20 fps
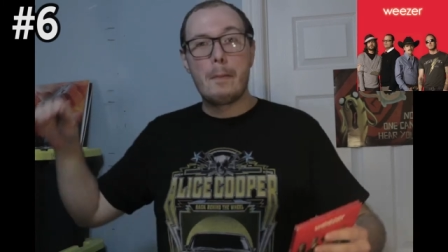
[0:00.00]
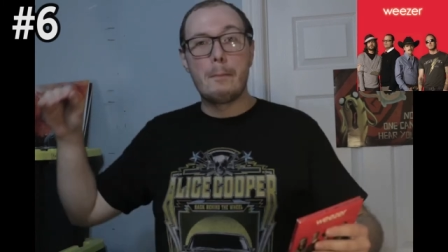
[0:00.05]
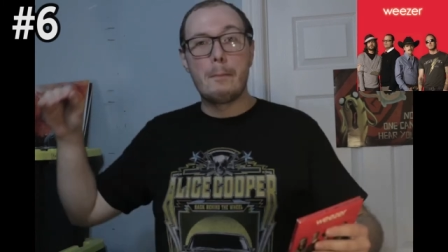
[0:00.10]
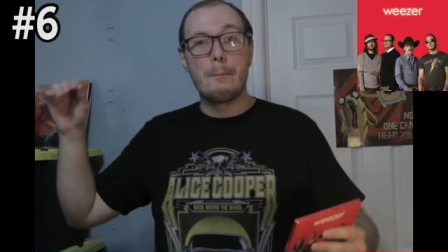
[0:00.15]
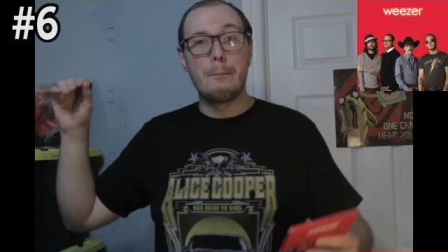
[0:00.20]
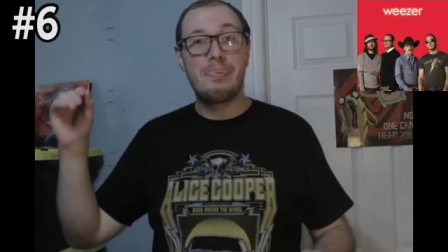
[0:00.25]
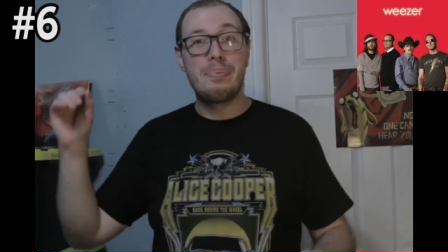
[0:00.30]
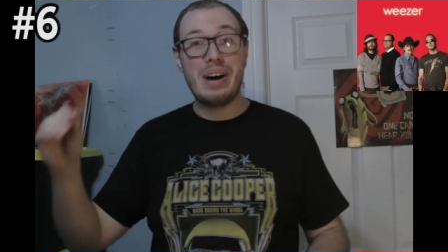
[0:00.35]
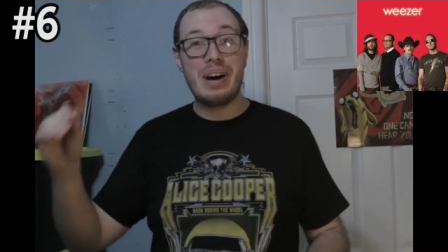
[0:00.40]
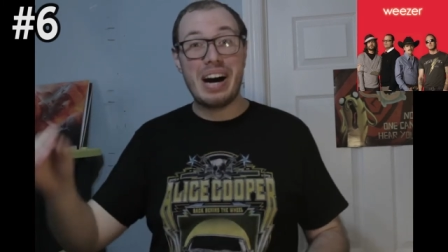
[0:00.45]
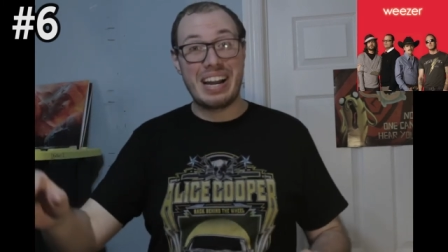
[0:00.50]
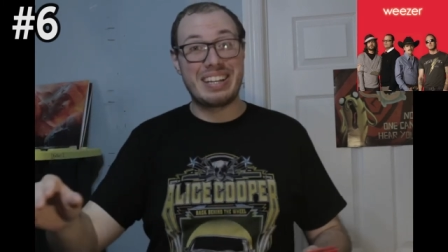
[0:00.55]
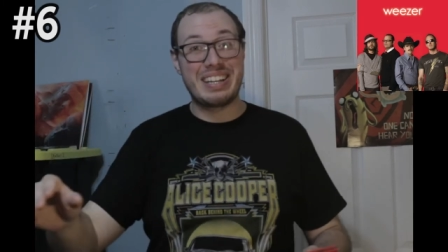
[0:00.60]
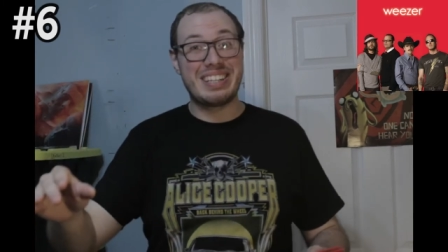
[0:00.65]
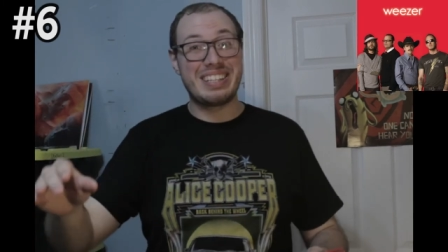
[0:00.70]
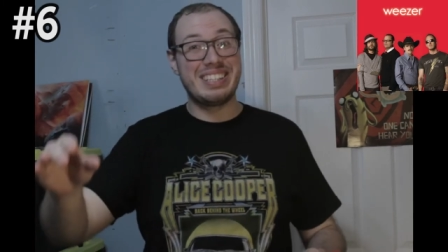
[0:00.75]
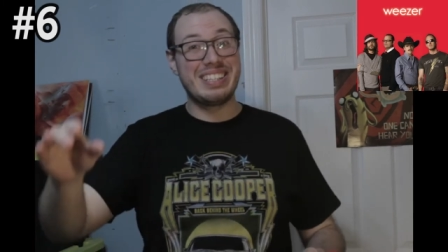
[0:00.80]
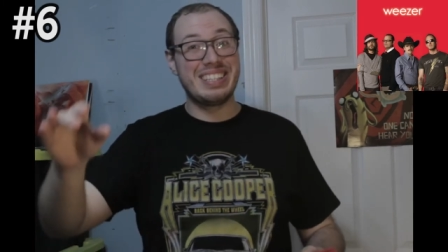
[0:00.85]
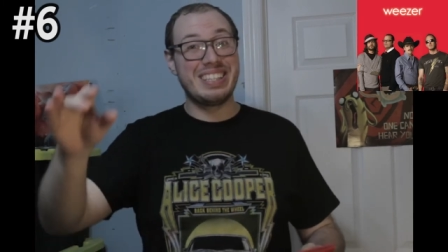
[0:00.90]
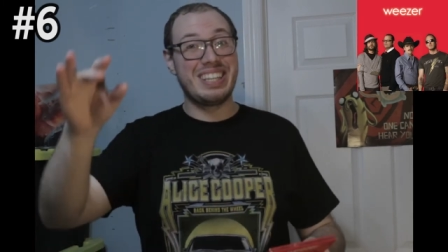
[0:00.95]
But
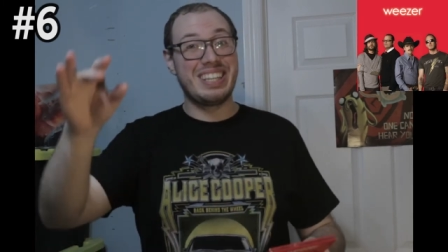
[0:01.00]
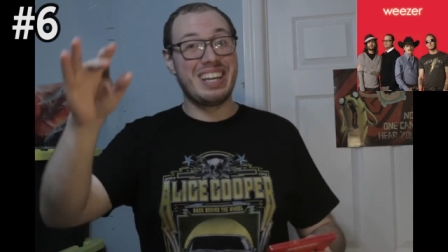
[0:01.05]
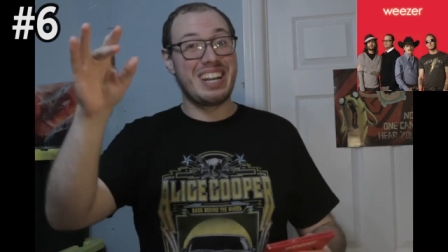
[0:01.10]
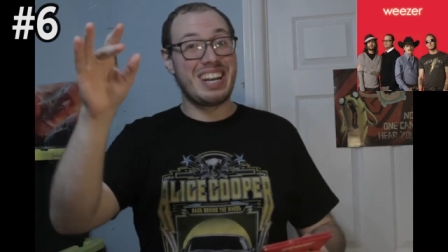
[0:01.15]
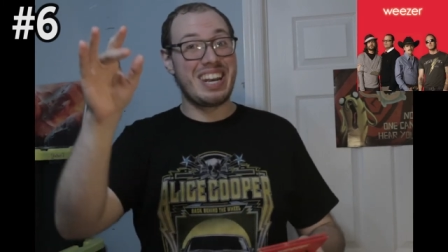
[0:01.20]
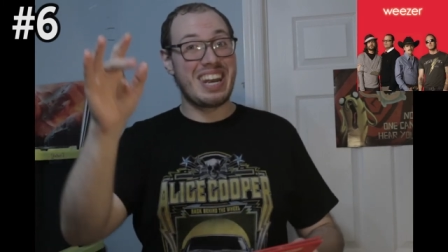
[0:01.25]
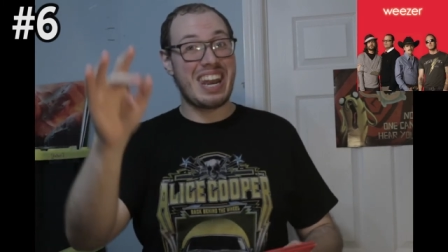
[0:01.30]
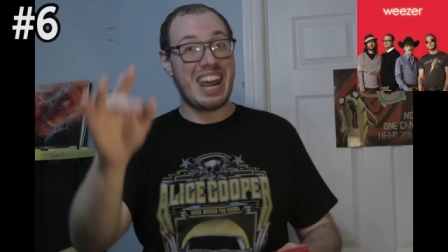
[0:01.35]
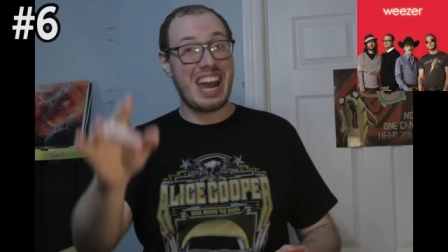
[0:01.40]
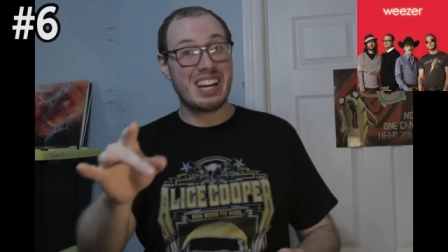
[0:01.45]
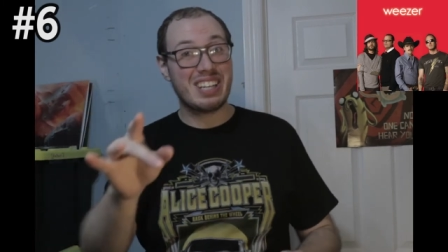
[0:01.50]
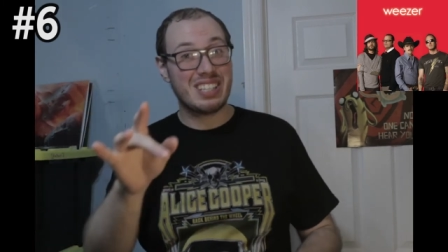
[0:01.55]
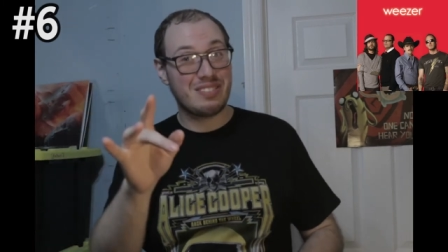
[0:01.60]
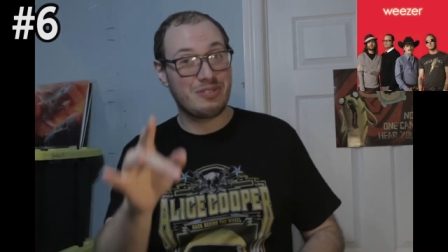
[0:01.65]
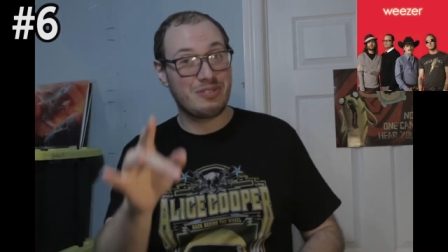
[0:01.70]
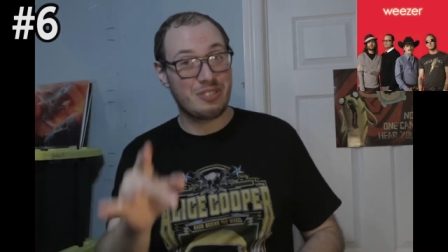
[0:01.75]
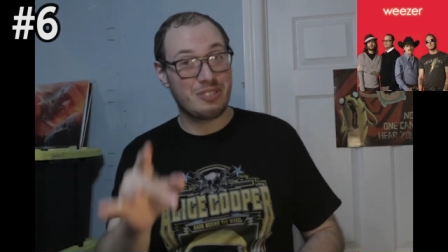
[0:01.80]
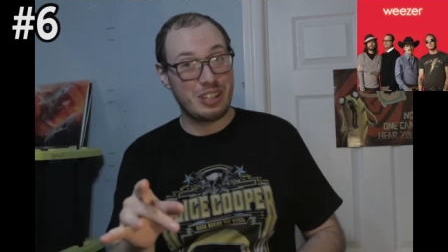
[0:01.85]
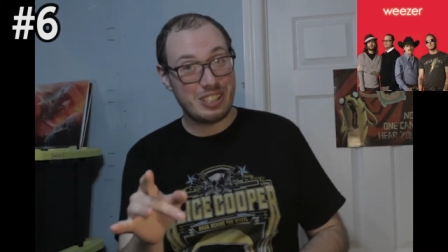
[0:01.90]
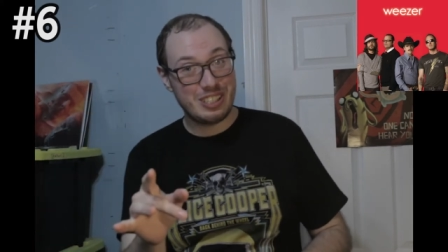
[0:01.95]
the next
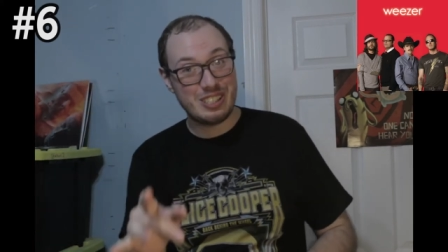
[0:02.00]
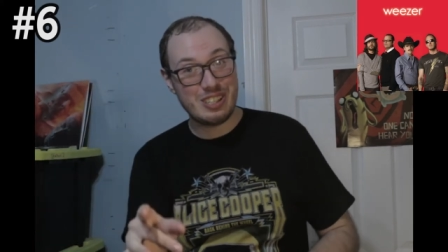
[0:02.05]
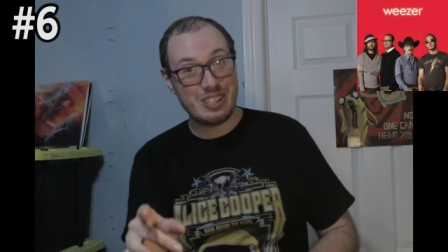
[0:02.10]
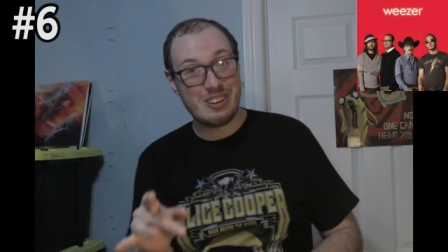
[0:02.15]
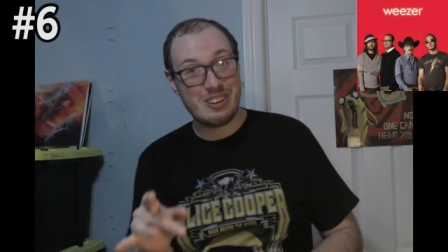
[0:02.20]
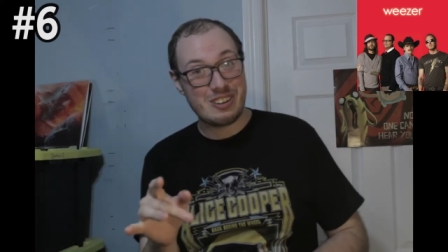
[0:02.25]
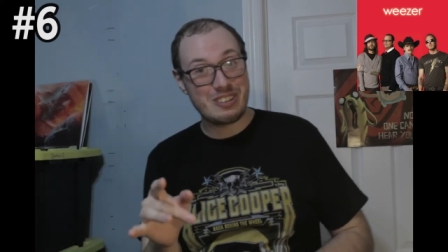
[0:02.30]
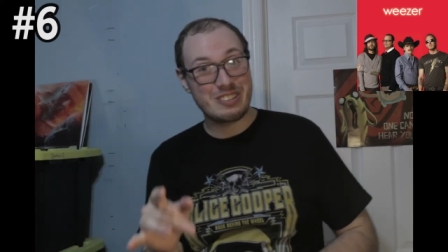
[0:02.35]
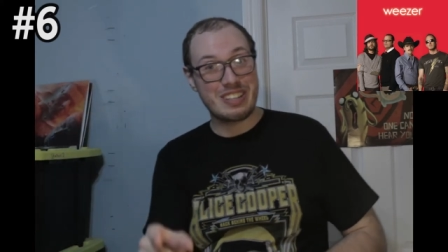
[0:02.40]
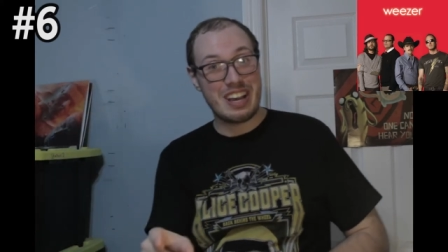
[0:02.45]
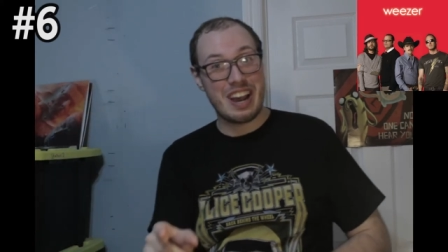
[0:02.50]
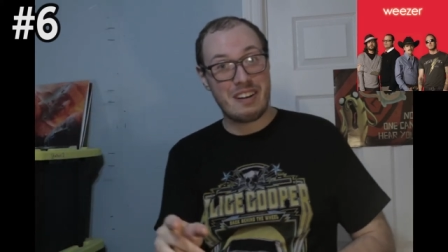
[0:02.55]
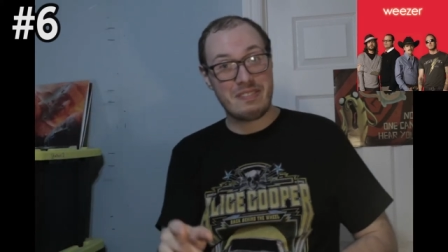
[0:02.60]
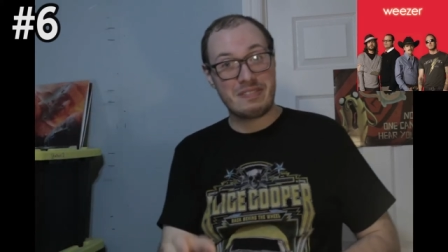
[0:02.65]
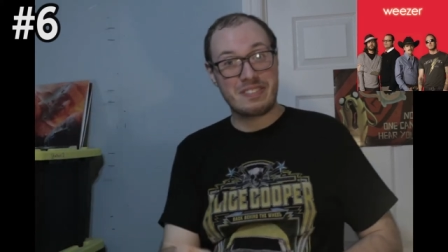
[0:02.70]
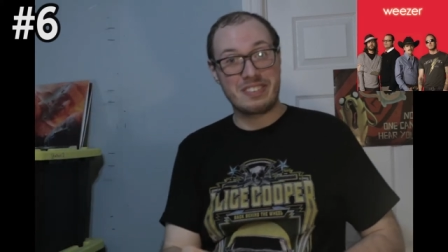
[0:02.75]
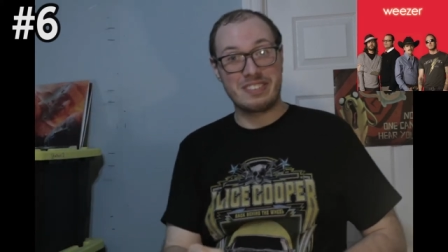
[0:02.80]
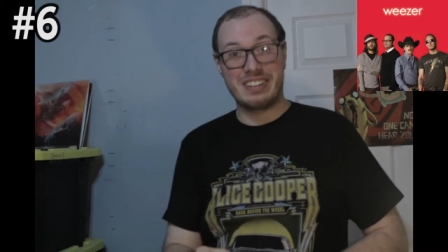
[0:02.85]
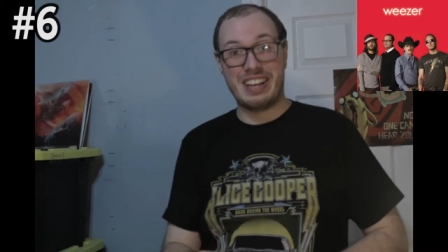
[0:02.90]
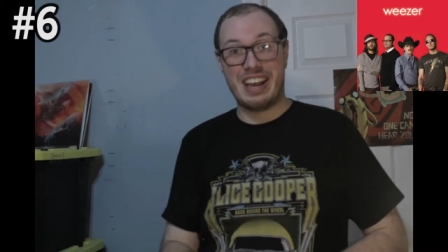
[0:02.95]
three songs
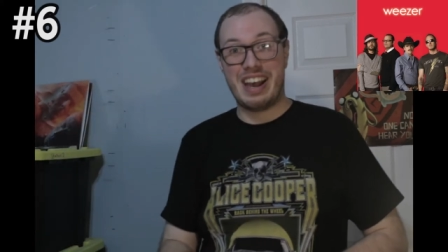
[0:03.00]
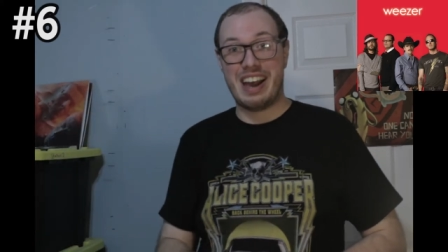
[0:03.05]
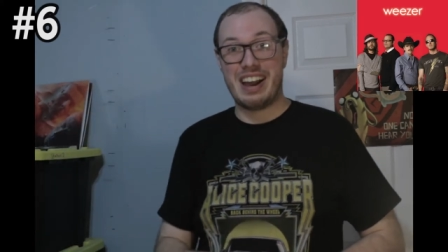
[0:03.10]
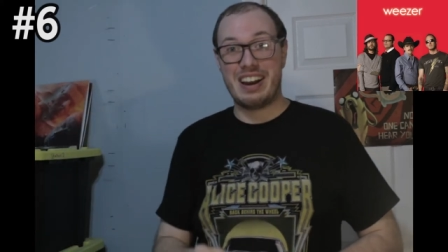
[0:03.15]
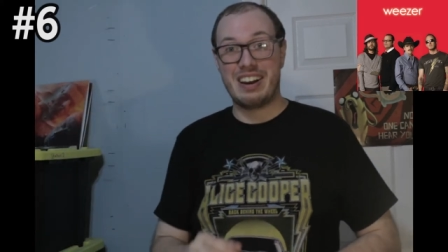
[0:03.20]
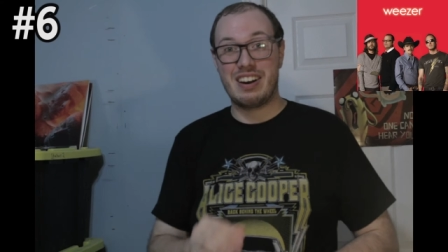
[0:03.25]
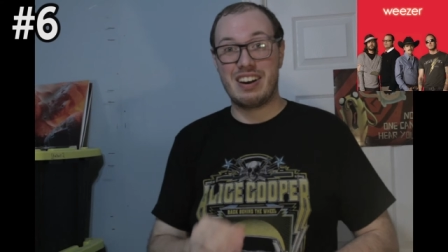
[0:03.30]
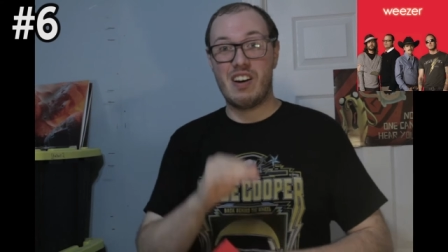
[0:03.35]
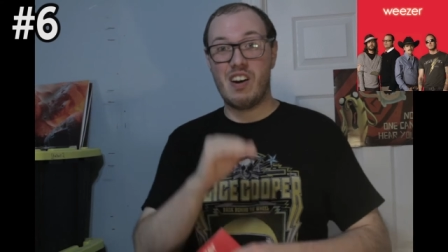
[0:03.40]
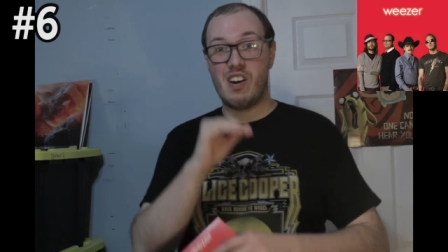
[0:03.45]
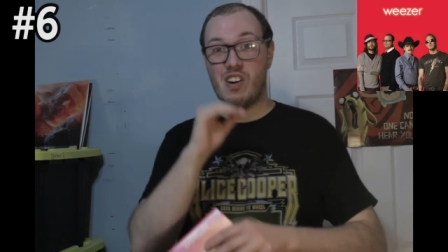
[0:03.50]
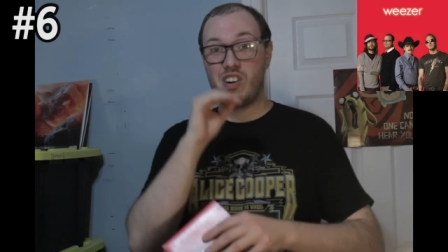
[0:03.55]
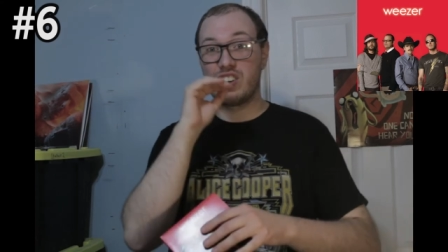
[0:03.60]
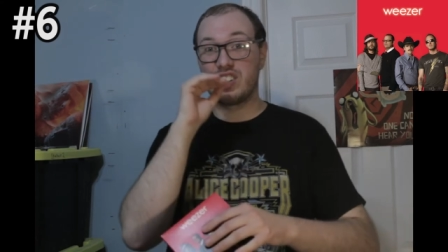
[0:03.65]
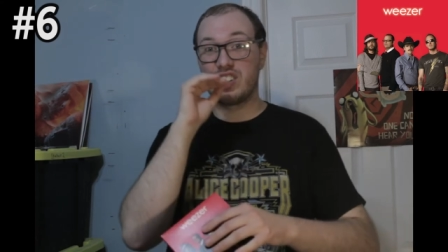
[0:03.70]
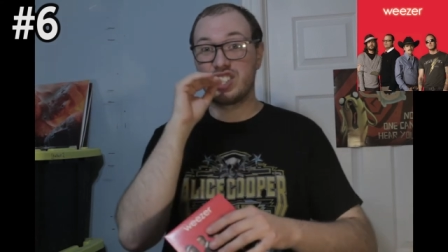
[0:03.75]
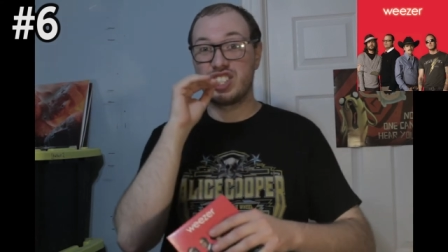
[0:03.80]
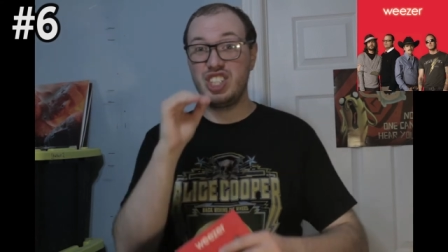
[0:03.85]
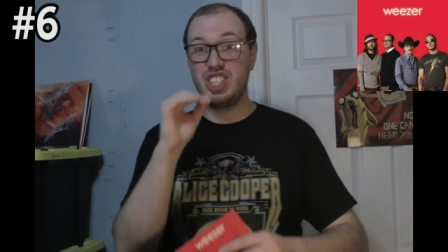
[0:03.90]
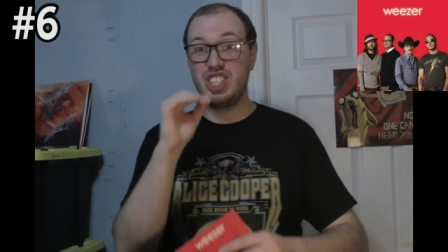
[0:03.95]
after that
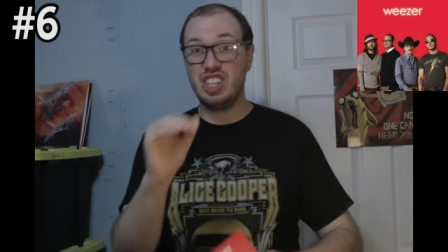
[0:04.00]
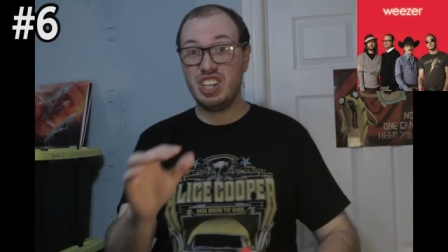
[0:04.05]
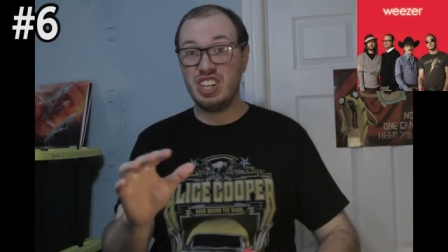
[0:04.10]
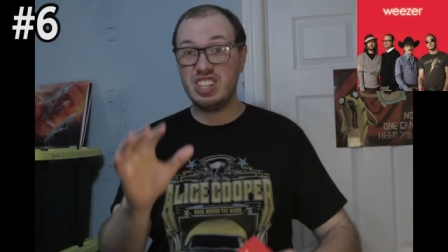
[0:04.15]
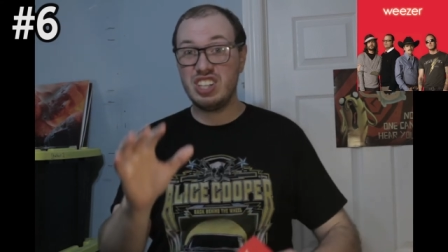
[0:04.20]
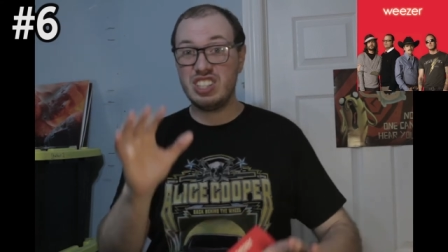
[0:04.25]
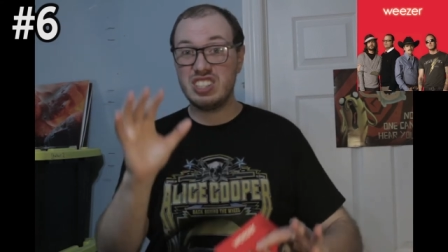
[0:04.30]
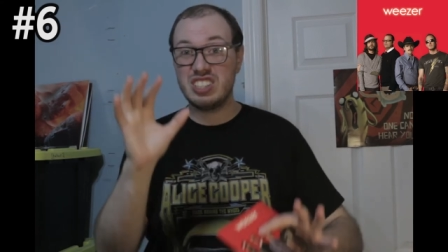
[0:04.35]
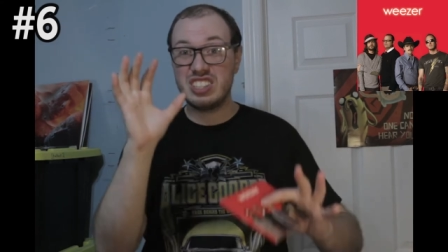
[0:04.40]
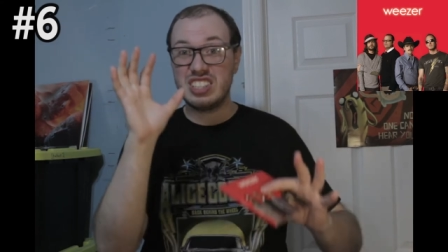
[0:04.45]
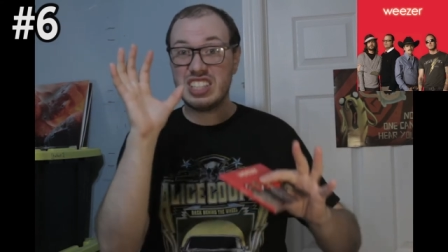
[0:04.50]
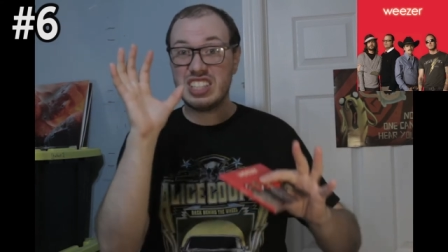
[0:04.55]
are just